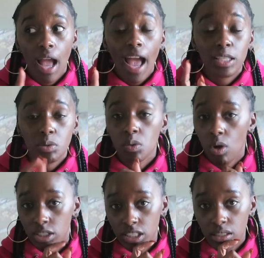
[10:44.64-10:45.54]
as we
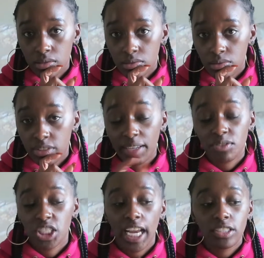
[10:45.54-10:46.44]
want it.
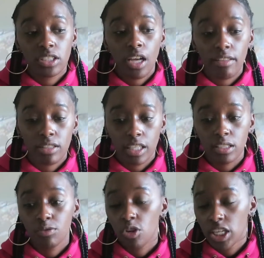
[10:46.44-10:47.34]
They've changed a lot of
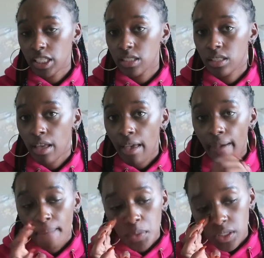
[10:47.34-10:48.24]
things for us.
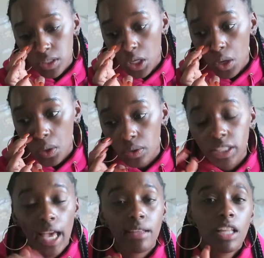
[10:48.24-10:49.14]
So,
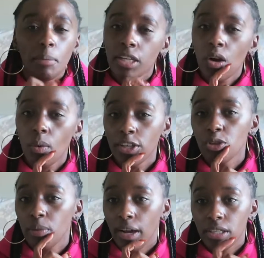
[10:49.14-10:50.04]
yeah, let me know why
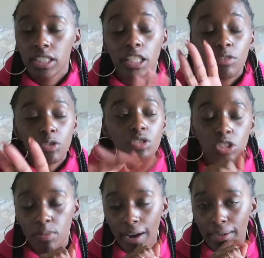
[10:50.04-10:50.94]
you pirate if you
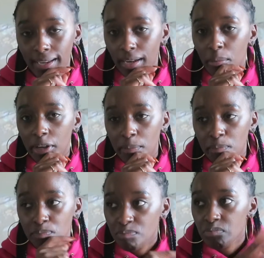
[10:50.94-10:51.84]
still pirate anime.
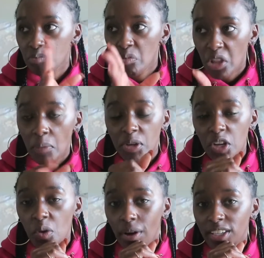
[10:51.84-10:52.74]
Let me
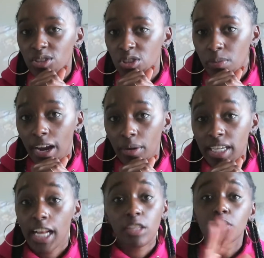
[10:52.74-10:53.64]
know why you still pirate.
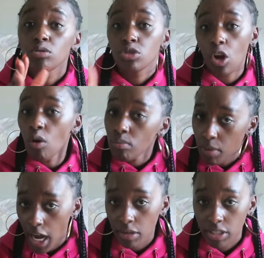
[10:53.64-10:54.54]
And if you don't
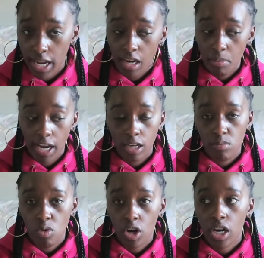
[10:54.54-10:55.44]
pirate anime
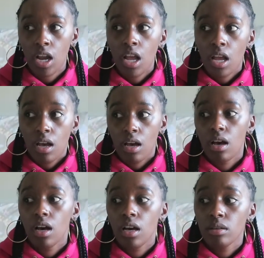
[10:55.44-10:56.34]
anymore,
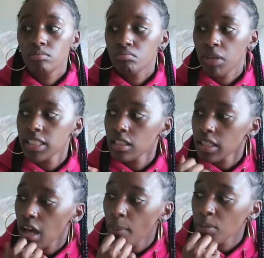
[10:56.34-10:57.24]
uh,
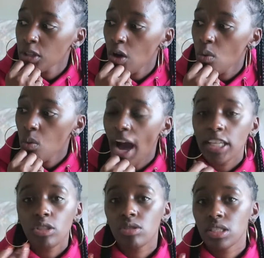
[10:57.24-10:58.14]
basically comment below why
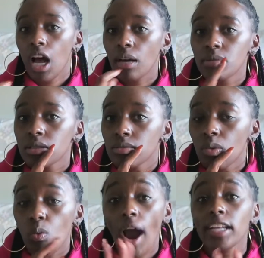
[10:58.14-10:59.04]
you stopped.
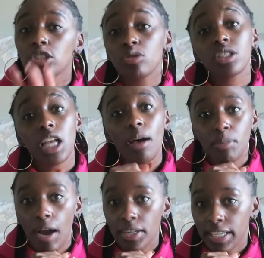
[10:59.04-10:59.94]
Why did you stop
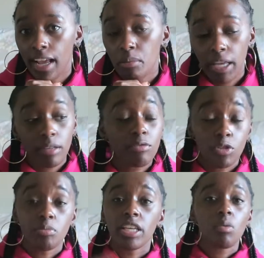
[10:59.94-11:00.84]
pirating anime?
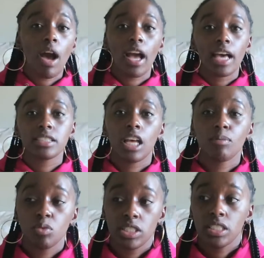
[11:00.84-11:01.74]
For me, why I
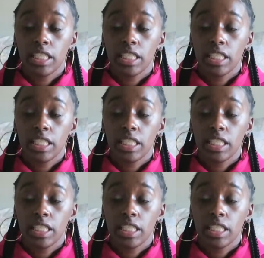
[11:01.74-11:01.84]
stopped was